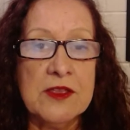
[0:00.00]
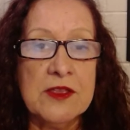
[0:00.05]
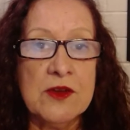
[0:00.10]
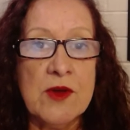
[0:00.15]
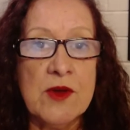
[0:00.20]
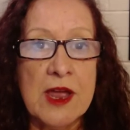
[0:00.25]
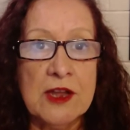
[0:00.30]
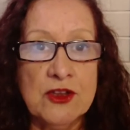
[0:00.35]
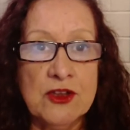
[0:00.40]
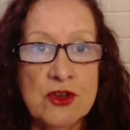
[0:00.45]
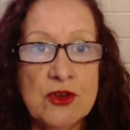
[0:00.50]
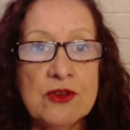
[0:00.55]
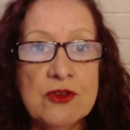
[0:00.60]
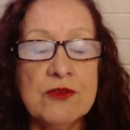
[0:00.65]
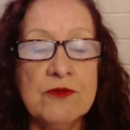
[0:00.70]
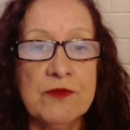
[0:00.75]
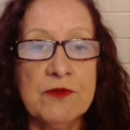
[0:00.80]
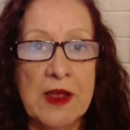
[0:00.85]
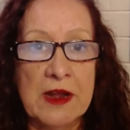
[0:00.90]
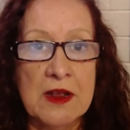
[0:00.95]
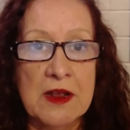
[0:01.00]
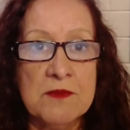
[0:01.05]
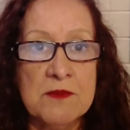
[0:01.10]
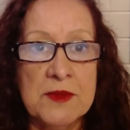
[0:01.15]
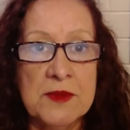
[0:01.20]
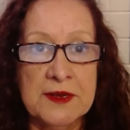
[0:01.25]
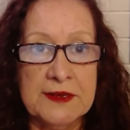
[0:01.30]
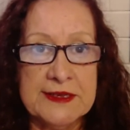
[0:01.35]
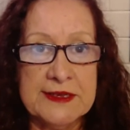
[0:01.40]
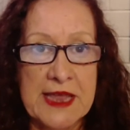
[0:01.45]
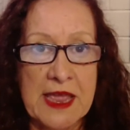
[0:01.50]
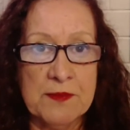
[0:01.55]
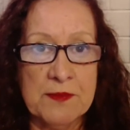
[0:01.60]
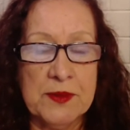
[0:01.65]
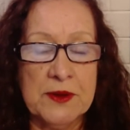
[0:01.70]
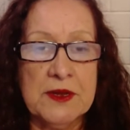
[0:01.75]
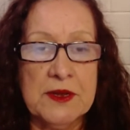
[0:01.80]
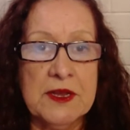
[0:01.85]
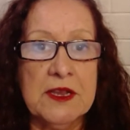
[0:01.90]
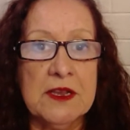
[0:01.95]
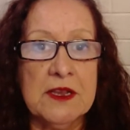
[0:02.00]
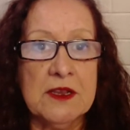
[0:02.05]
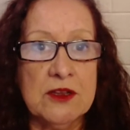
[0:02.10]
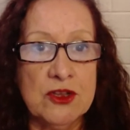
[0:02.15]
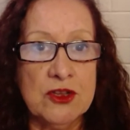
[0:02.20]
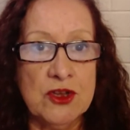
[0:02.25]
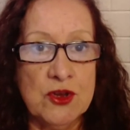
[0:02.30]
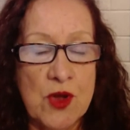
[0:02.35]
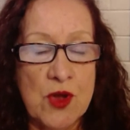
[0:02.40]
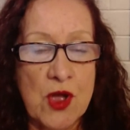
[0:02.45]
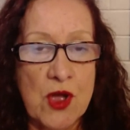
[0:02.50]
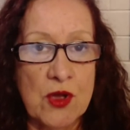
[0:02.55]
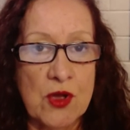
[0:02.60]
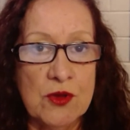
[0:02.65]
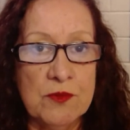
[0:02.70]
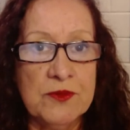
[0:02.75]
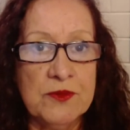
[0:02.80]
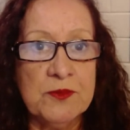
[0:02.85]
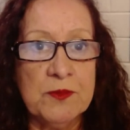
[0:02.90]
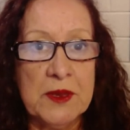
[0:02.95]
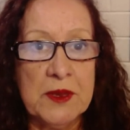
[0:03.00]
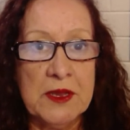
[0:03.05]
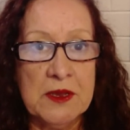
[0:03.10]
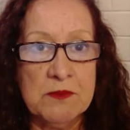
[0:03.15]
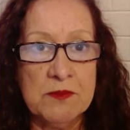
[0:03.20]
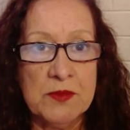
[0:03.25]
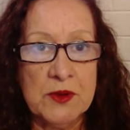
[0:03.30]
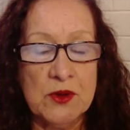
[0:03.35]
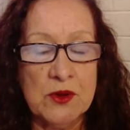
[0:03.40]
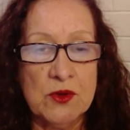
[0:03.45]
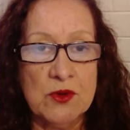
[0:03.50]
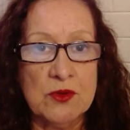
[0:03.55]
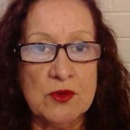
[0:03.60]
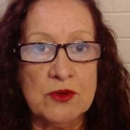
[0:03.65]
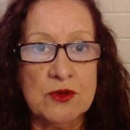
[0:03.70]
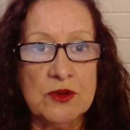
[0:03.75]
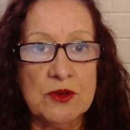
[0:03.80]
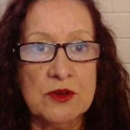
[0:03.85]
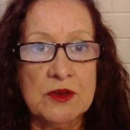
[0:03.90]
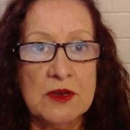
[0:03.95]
there are new developments happening, new homes being built,